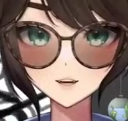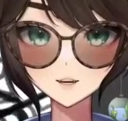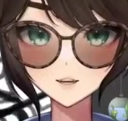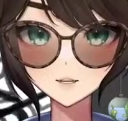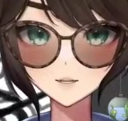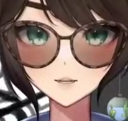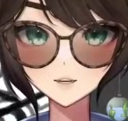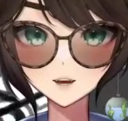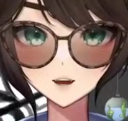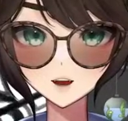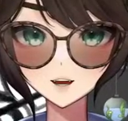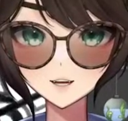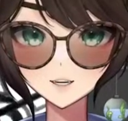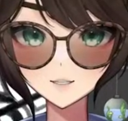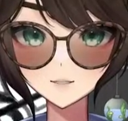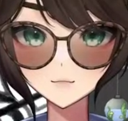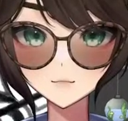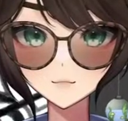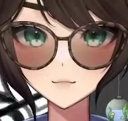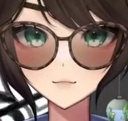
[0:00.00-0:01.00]
the
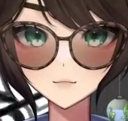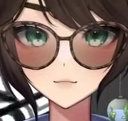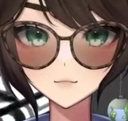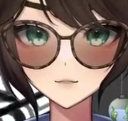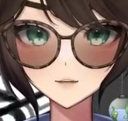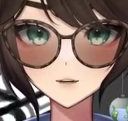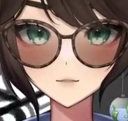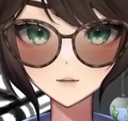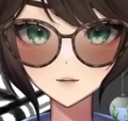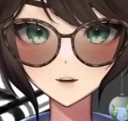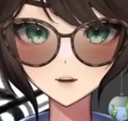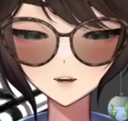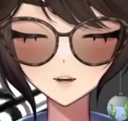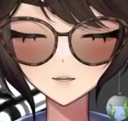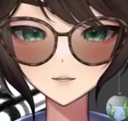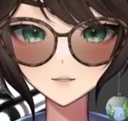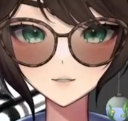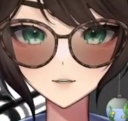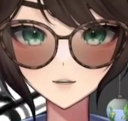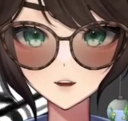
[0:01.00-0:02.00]
lines are very
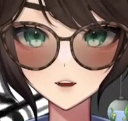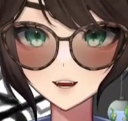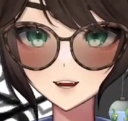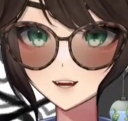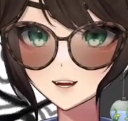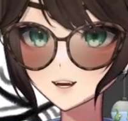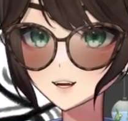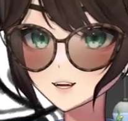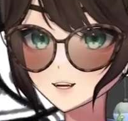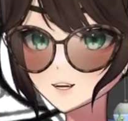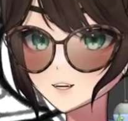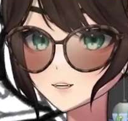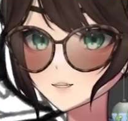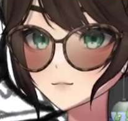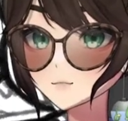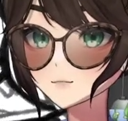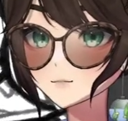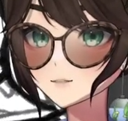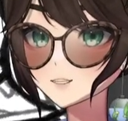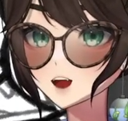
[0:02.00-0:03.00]
like
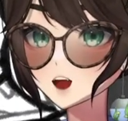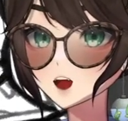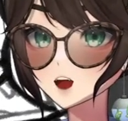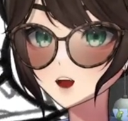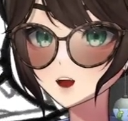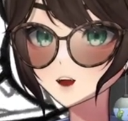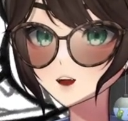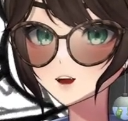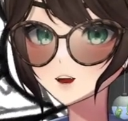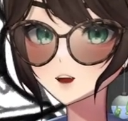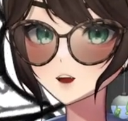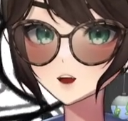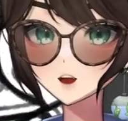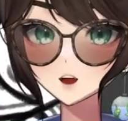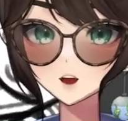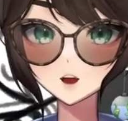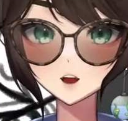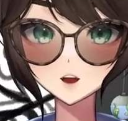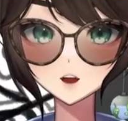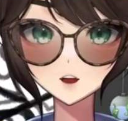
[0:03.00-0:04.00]
chalky.
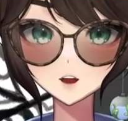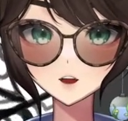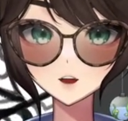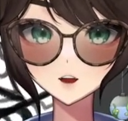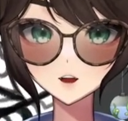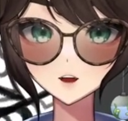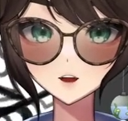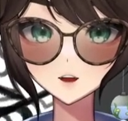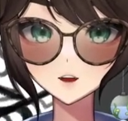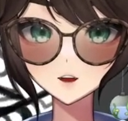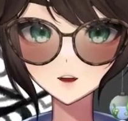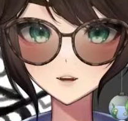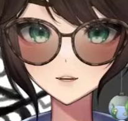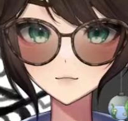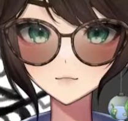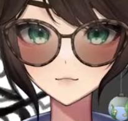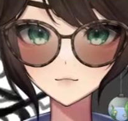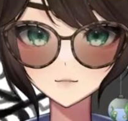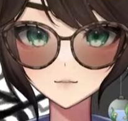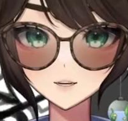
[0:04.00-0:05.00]

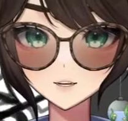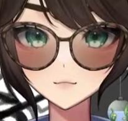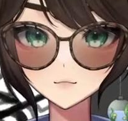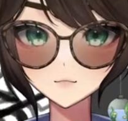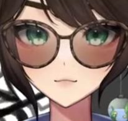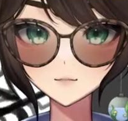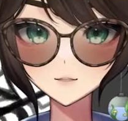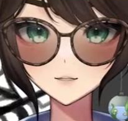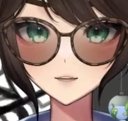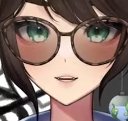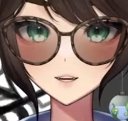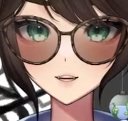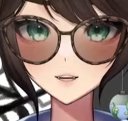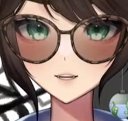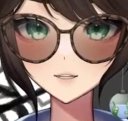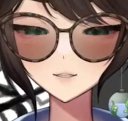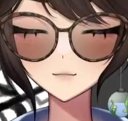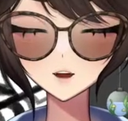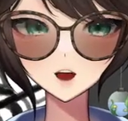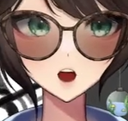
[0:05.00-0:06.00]
So I feel like
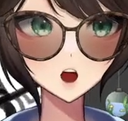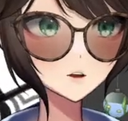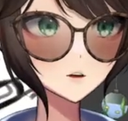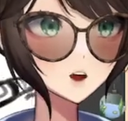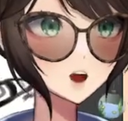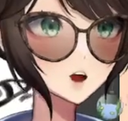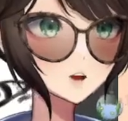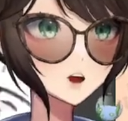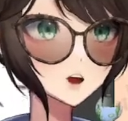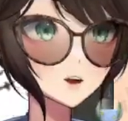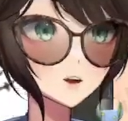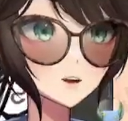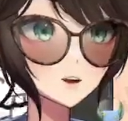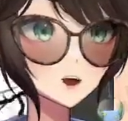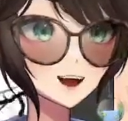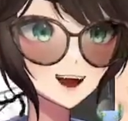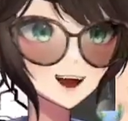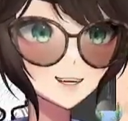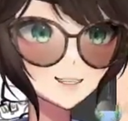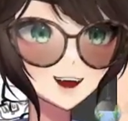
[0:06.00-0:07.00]
this one's gonna be
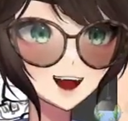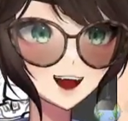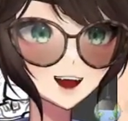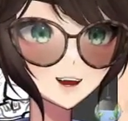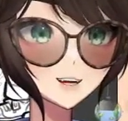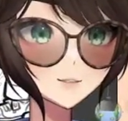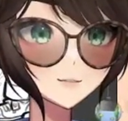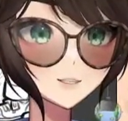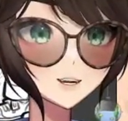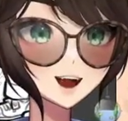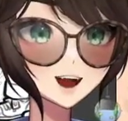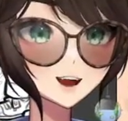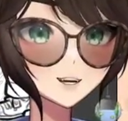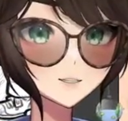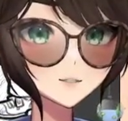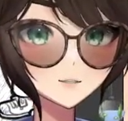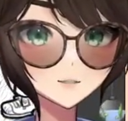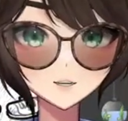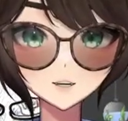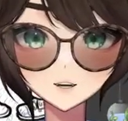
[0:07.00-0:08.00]
really hard to
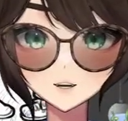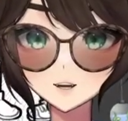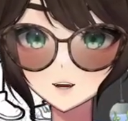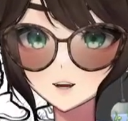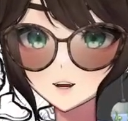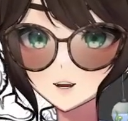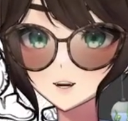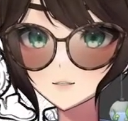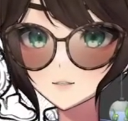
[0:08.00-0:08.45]
isolate.